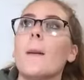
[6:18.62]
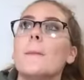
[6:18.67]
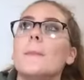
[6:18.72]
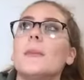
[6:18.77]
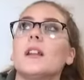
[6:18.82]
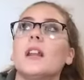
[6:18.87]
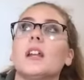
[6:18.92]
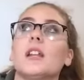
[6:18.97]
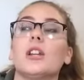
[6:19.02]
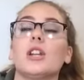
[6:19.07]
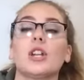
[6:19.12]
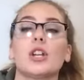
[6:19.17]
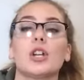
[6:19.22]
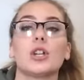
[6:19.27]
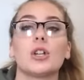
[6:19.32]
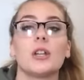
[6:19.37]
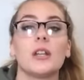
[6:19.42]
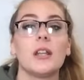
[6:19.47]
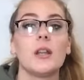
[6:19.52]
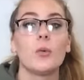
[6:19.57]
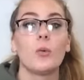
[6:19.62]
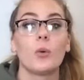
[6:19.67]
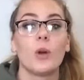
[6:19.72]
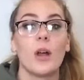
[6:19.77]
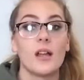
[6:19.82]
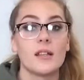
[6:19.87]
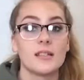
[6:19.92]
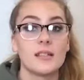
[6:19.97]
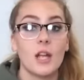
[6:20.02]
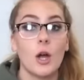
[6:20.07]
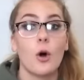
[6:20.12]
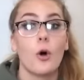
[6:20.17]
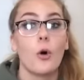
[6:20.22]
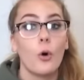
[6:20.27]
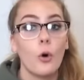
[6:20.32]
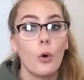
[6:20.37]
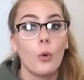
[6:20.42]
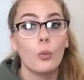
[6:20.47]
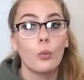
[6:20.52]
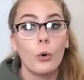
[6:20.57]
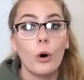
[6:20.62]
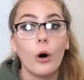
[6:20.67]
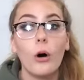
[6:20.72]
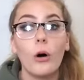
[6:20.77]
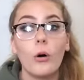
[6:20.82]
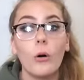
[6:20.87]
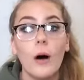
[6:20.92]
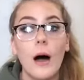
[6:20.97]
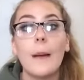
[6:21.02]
But like, literally, when I say a whole wall,